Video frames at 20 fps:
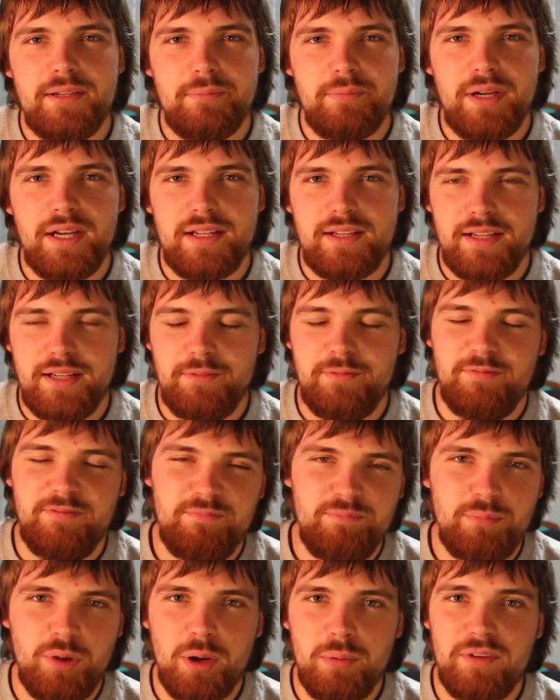But
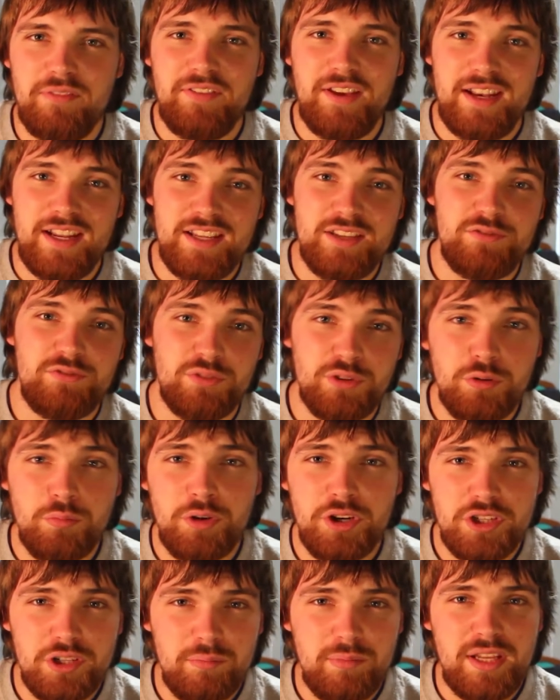Boba Fett is
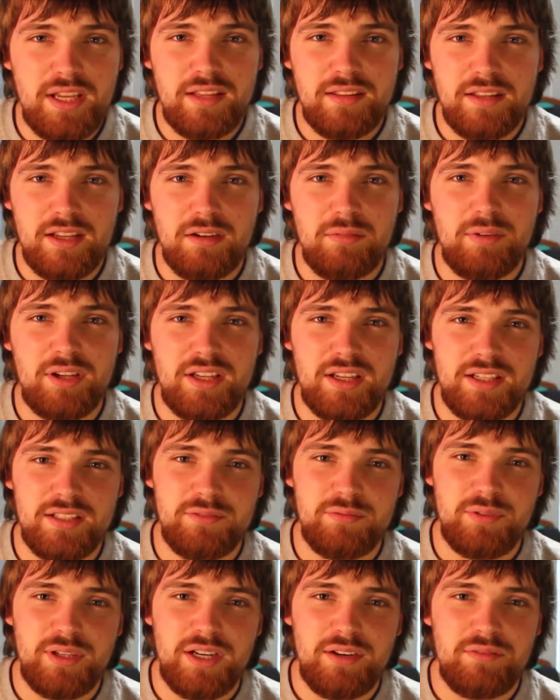rumored to be in there
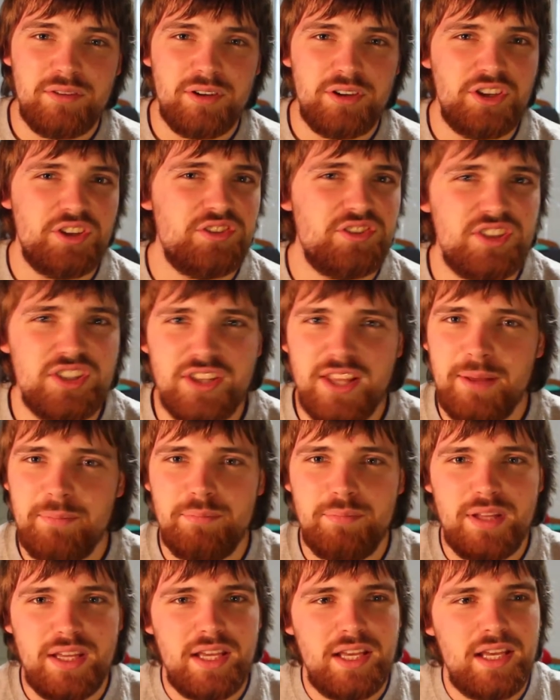because whenever you see
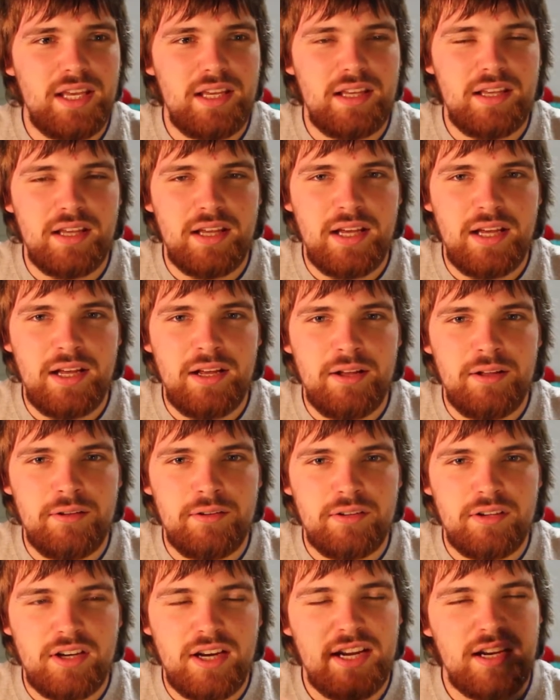that big,
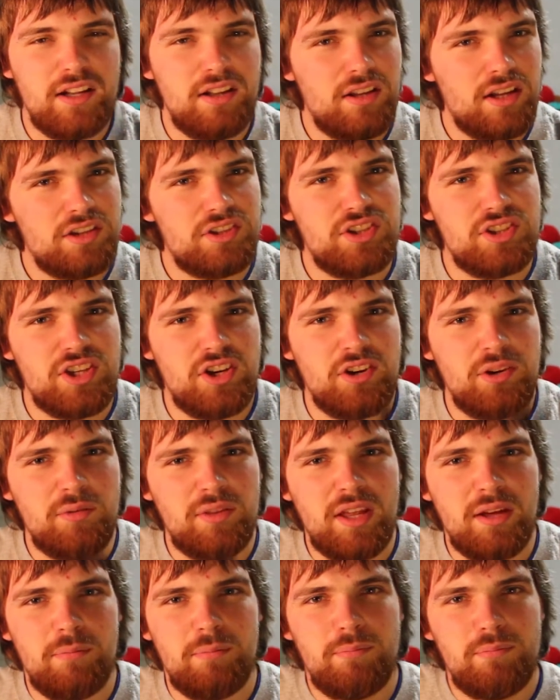kind of luscious area
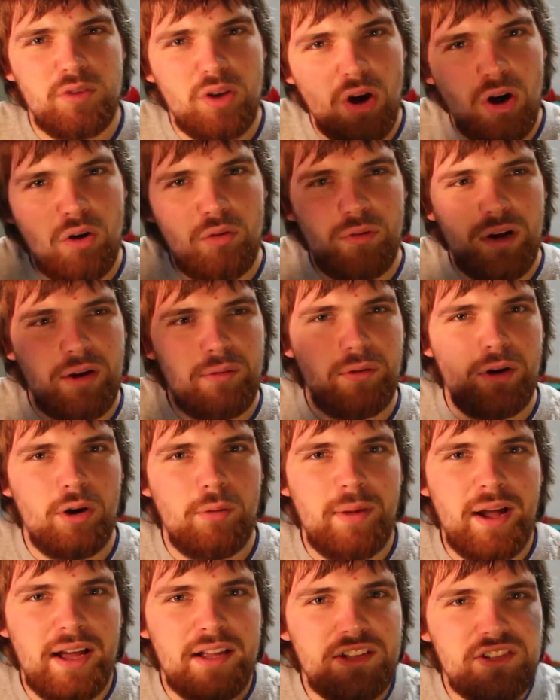with that tall red
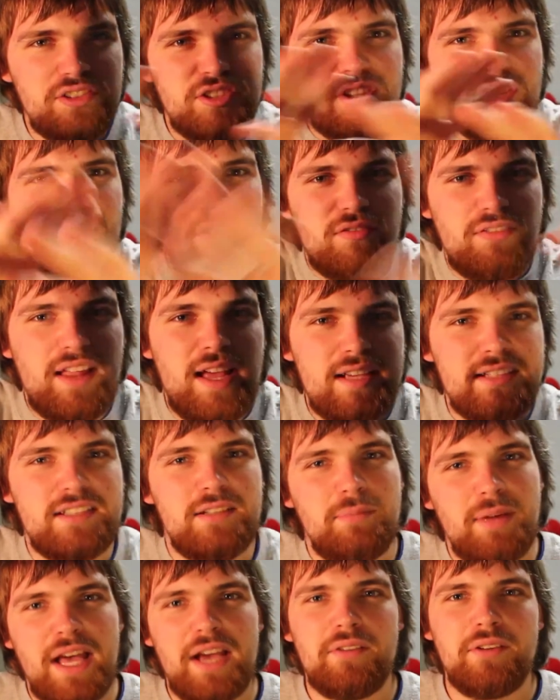robot and you see all the flags in
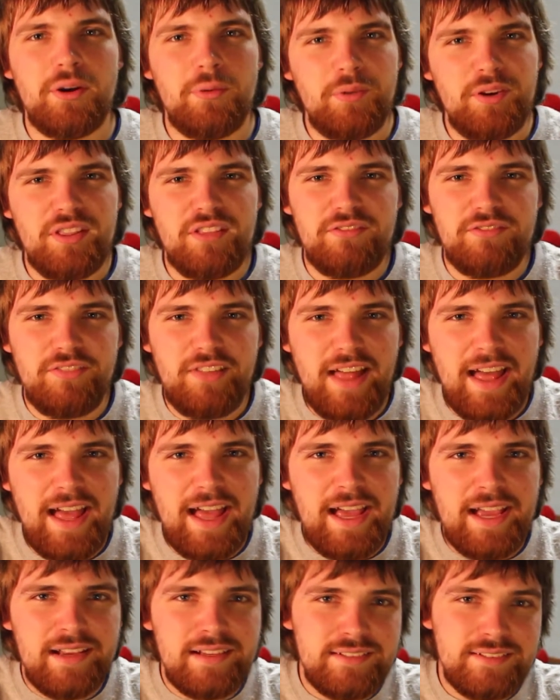the background, one of the
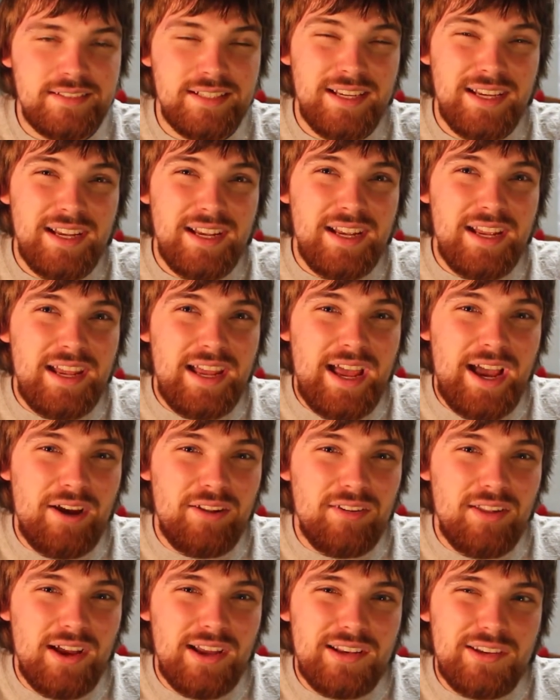flags
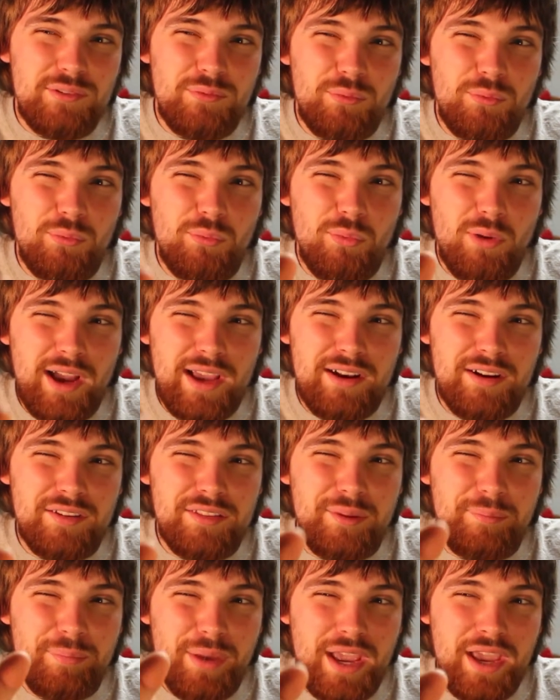outlined in white
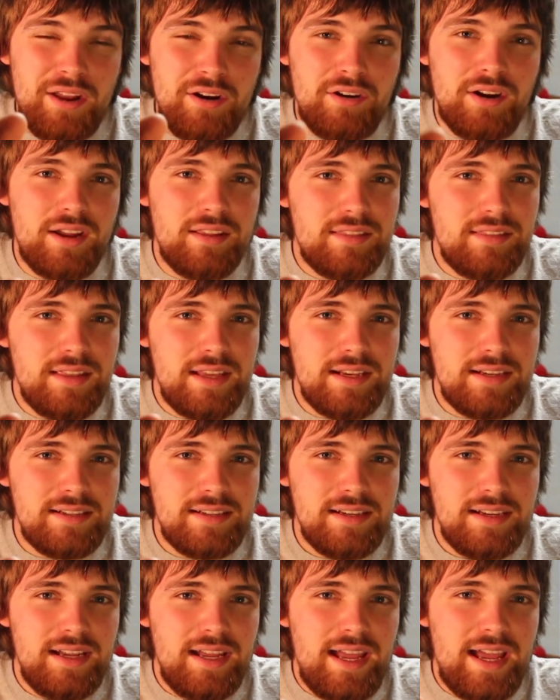on the banner, I think,
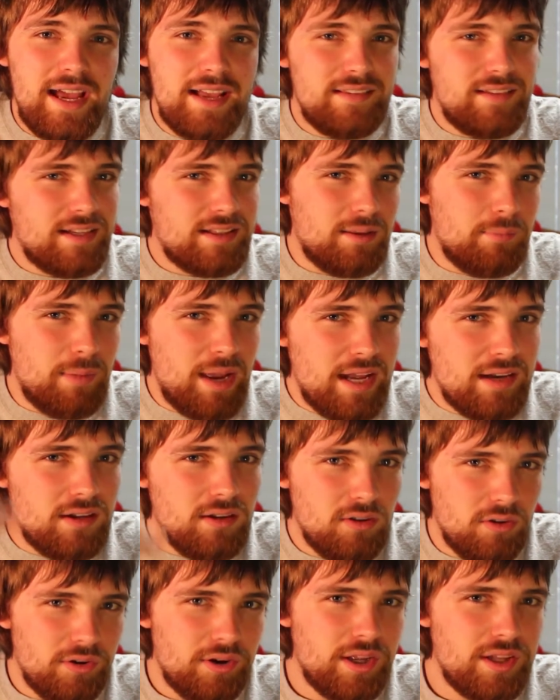has like the
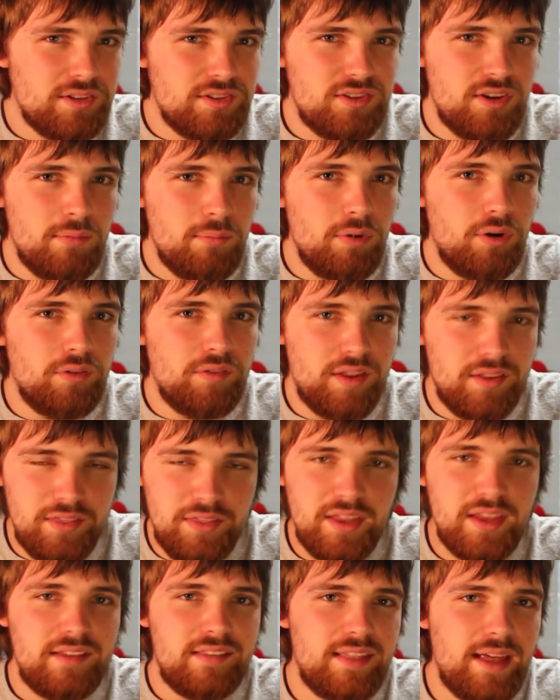Mandalorian symbol, and they
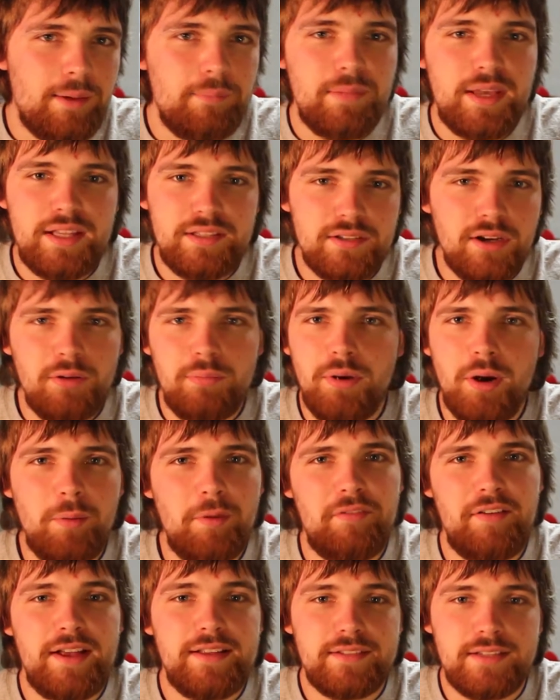think that means, oh,
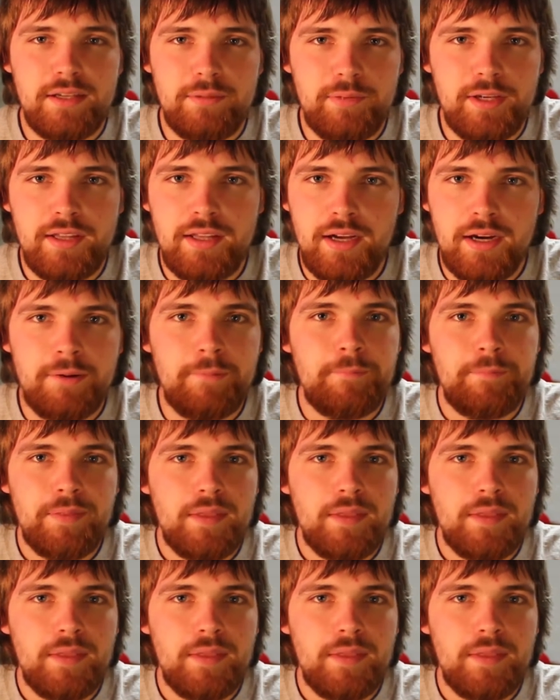Boba Fett's going to be there.